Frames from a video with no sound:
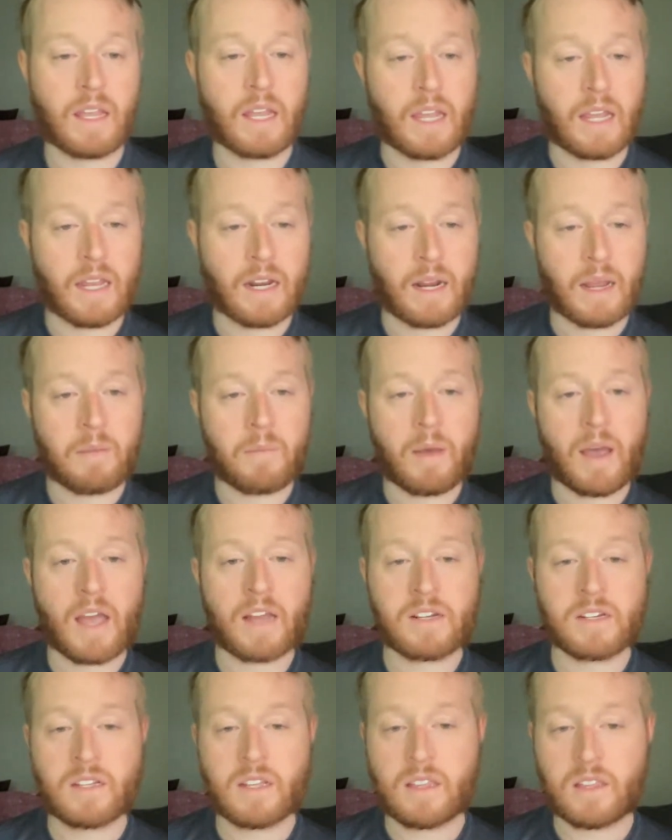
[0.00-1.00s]
And I
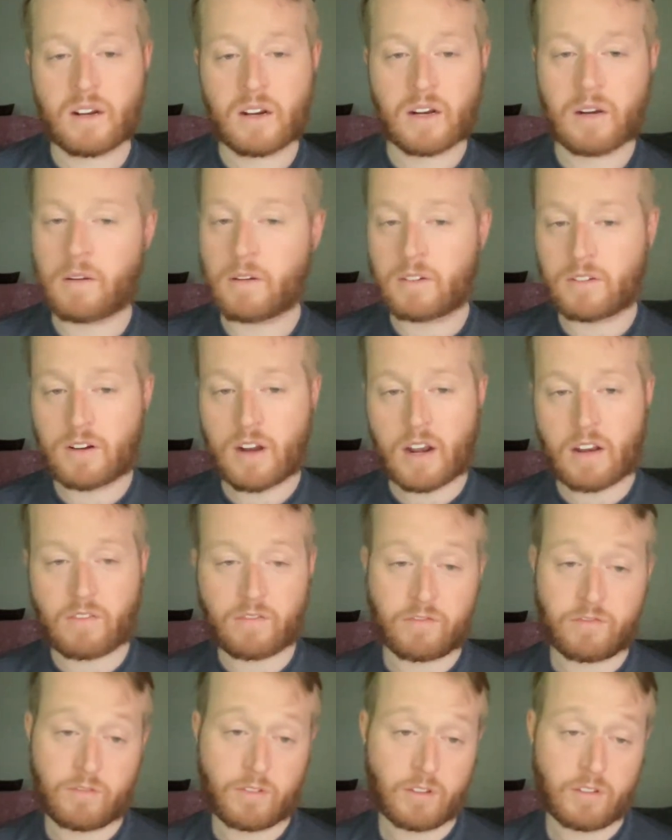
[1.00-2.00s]
imagine that they're going to try to
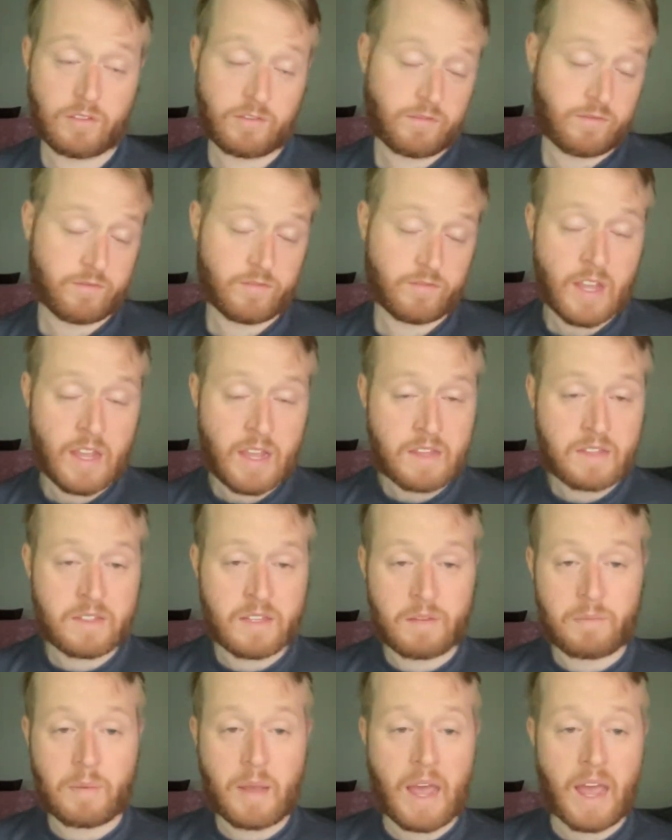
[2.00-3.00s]
really
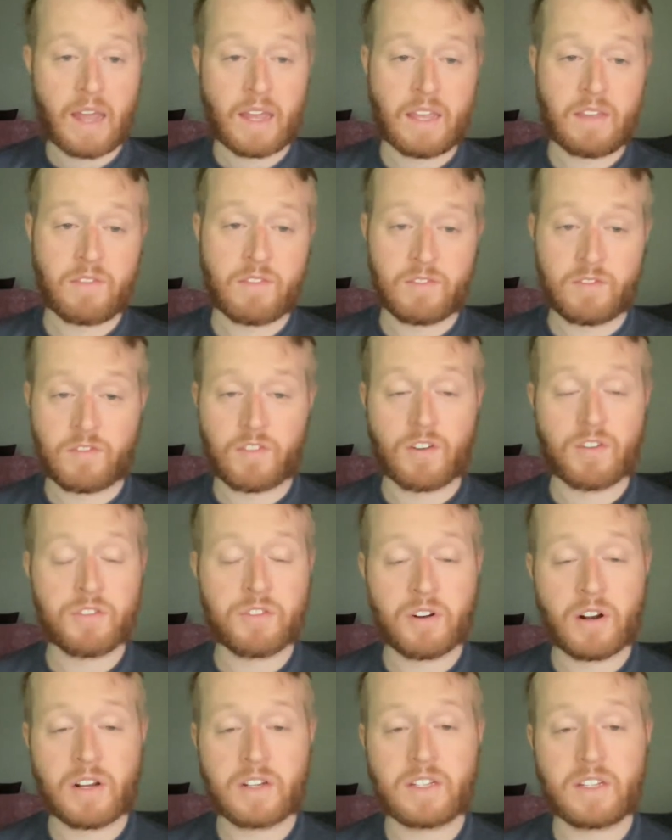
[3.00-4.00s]
sit back even
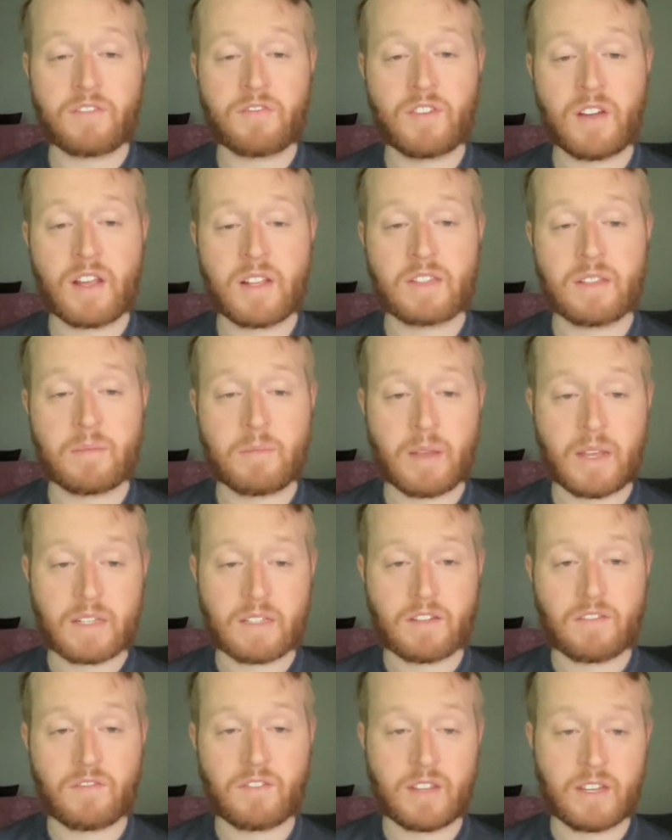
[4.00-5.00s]
further on defense and make
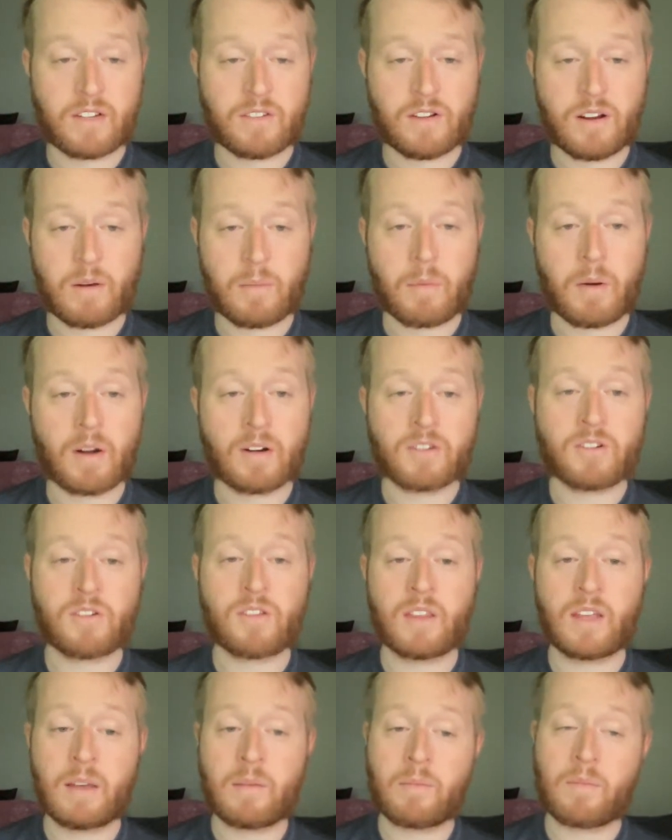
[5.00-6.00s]
Sevilla try to puncture
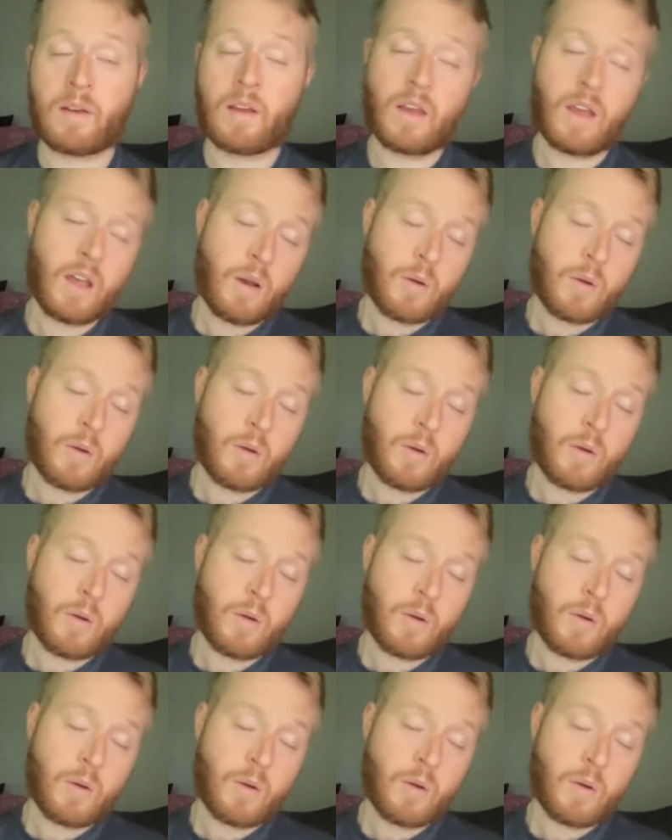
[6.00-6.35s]
them,